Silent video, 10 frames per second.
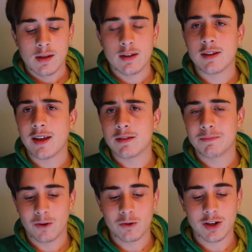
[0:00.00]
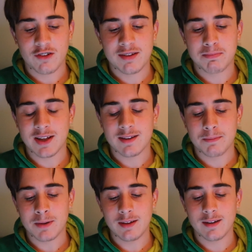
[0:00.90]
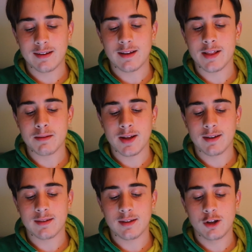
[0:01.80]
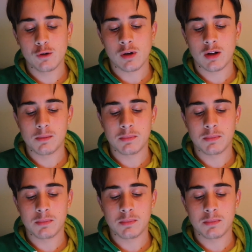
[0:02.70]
This has also split opinions like the Man City one,